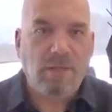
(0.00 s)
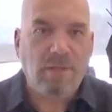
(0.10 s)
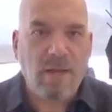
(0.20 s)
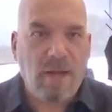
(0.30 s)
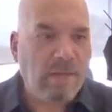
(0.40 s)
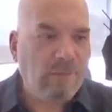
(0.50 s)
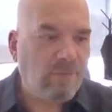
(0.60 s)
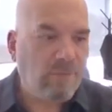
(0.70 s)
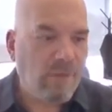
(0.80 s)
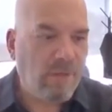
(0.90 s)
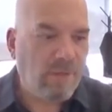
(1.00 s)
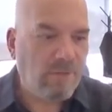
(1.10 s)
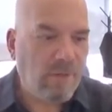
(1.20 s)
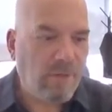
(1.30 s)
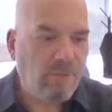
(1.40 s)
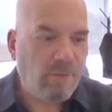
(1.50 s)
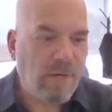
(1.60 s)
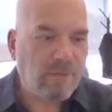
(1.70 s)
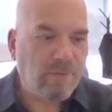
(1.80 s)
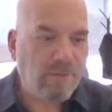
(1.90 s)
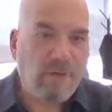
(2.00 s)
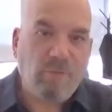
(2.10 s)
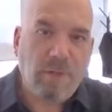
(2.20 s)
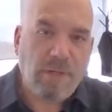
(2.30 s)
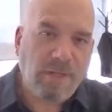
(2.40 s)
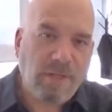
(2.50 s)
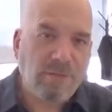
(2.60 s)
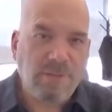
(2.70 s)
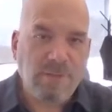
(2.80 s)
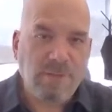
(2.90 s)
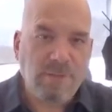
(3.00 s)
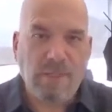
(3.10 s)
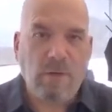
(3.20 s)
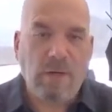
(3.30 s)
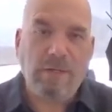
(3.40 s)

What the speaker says: not a direct government agency,